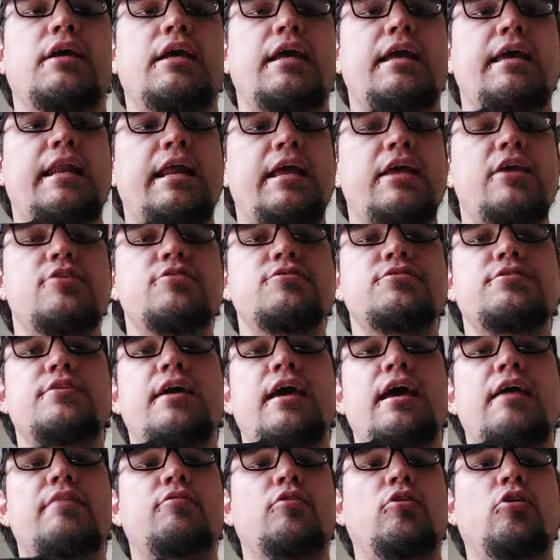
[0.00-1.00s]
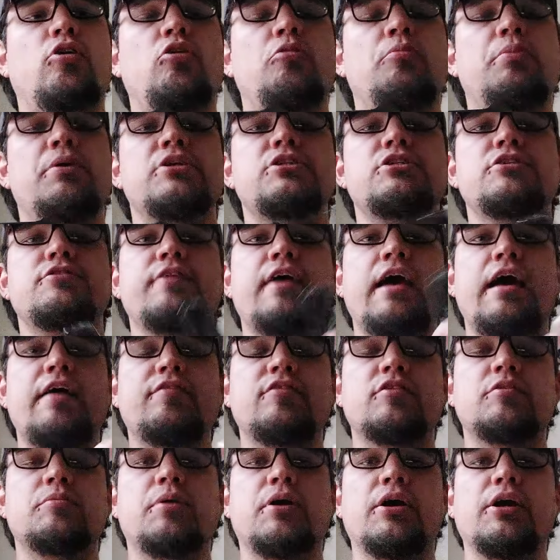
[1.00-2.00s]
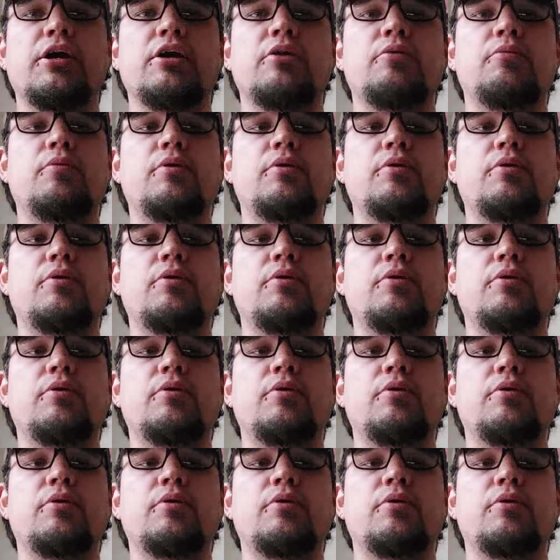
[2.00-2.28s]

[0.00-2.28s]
And I used to have a whole bunch of aftermarket